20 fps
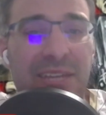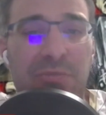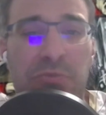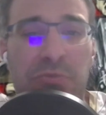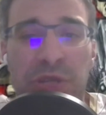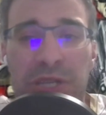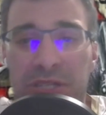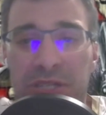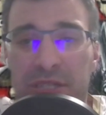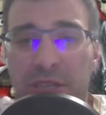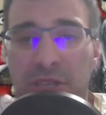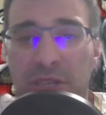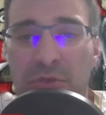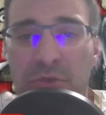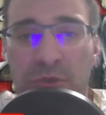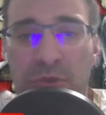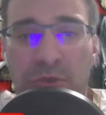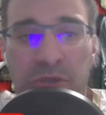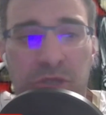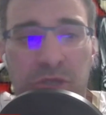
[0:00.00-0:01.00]
we continue
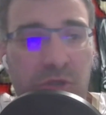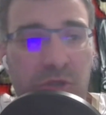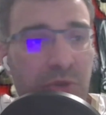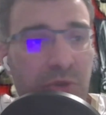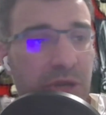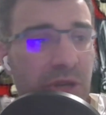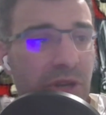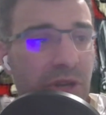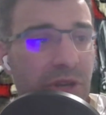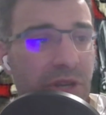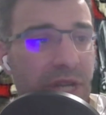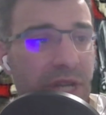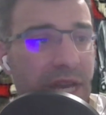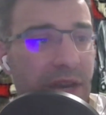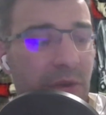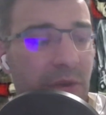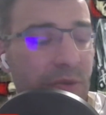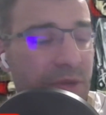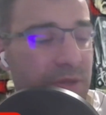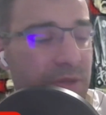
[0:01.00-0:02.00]
with what's going on
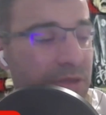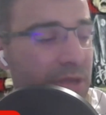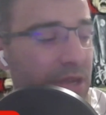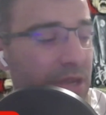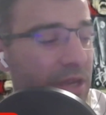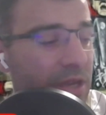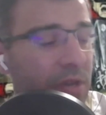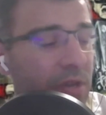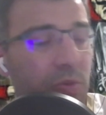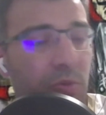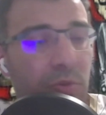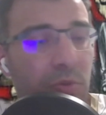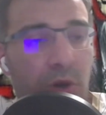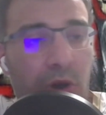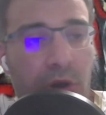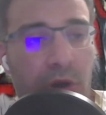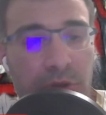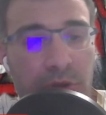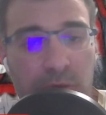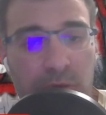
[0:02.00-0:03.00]
now with
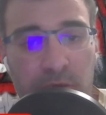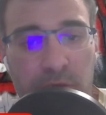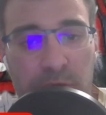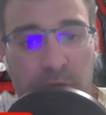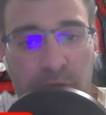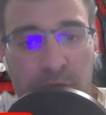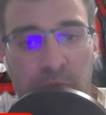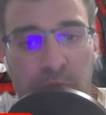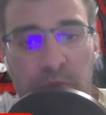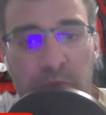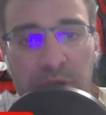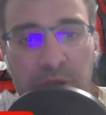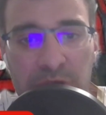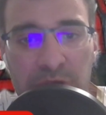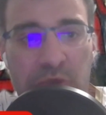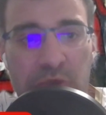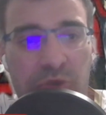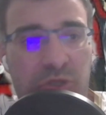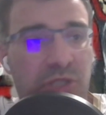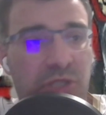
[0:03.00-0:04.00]
all the
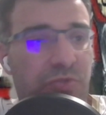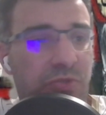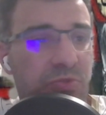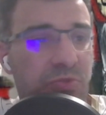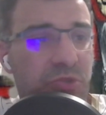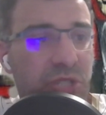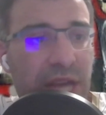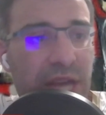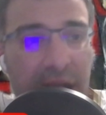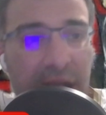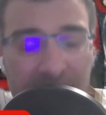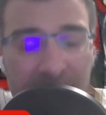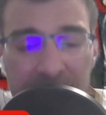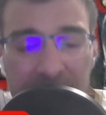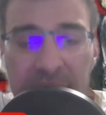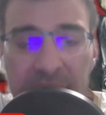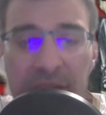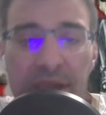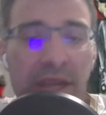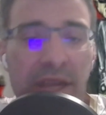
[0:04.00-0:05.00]
resources from
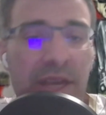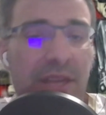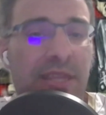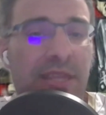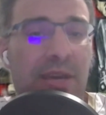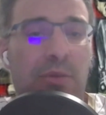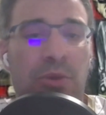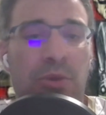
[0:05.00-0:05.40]
scouting that